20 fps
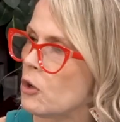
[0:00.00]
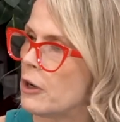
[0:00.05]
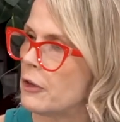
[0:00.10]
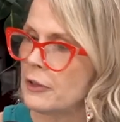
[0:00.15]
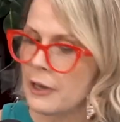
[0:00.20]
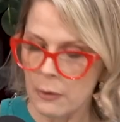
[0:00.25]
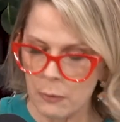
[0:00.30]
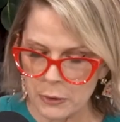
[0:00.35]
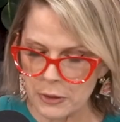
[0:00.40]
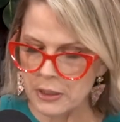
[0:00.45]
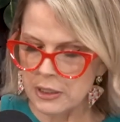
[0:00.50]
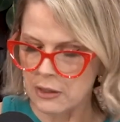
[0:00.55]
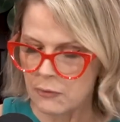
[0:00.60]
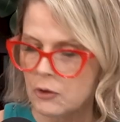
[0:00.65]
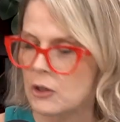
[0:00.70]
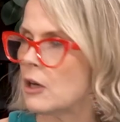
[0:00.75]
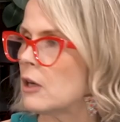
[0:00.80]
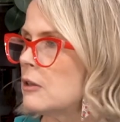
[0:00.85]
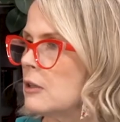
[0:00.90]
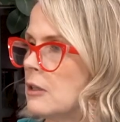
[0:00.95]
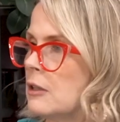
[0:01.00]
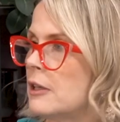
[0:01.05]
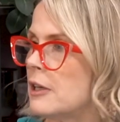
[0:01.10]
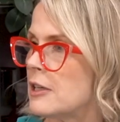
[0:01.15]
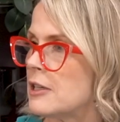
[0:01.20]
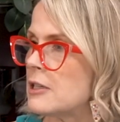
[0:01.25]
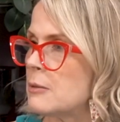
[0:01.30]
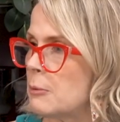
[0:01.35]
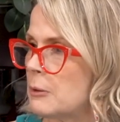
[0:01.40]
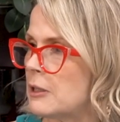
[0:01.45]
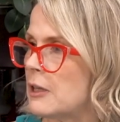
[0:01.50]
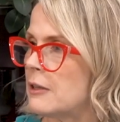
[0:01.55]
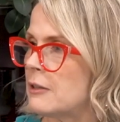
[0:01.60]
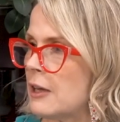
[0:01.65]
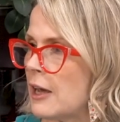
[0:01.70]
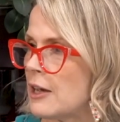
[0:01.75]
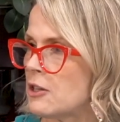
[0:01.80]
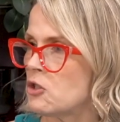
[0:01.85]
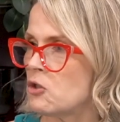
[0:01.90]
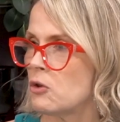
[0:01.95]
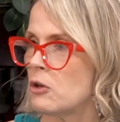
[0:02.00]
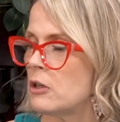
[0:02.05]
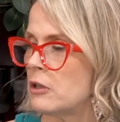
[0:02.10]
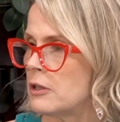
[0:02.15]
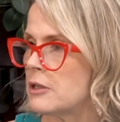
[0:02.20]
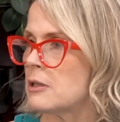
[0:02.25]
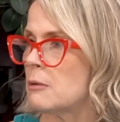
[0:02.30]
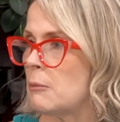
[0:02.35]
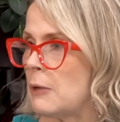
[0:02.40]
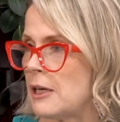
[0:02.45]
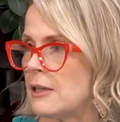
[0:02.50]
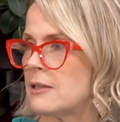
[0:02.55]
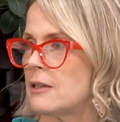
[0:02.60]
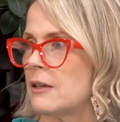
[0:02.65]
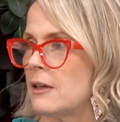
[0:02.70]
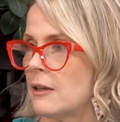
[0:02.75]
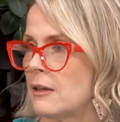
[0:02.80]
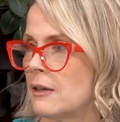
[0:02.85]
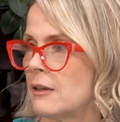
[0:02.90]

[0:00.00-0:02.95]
oil, that wasn't even on the list, but the castor oil is amazing.